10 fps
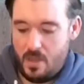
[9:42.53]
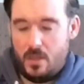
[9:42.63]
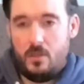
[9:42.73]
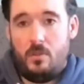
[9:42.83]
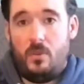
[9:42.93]

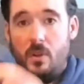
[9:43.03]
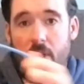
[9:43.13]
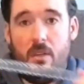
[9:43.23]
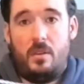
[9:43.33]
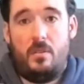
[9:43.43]
So I've got
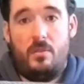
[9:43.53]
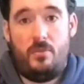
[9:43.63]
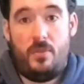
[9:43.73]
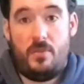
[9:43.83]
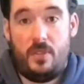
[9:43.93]
here
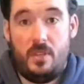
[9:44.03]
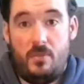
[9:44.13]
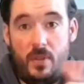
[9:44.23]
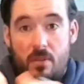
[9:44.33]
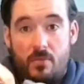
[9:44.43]
15
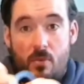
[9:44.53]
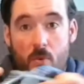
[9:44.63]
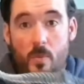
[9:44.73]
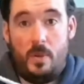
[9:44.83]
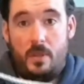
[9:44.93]
feet of rope
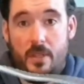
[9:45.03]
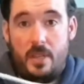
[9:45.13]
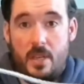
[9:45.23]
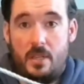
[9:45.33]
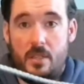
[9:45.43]

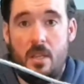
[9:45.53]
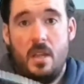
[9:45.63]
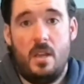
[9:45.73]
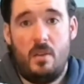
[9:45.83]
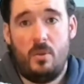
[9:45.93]
attached.
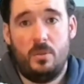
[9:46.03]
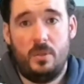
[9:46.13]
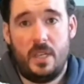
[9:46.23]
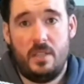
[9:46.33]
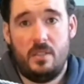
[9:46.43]
I've also
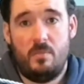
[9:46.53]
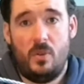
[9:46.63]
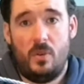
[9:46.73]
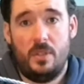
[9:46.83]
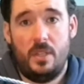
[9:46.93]
tied some
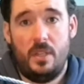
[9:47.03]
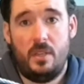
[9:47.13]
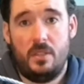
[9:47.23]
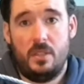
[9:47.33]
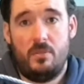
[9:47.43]
knots in there
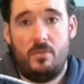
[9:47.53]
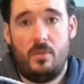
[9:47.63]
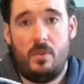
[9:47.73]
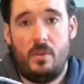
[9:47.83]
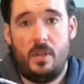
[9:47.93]
just
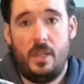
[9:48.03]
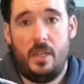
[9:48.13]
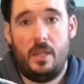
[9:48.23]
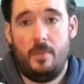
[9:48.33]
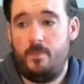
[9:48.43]
for
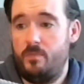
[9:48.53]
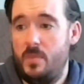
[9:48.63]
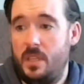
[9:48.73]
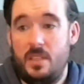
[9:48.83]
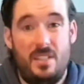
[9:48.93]

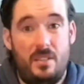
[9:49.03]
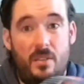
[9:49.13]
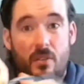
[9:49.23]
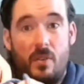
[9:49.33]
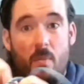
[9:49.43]
making it easier to
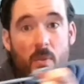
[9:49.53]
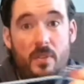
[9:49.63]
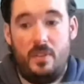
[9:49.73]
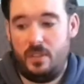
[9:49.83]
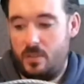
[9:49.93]
grip when
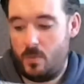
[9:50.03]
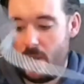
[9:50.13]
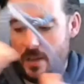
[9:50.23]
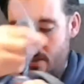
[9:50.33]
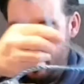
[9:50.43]
things are
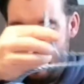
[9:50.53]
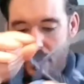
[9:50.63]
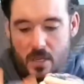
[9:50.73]
wet and such.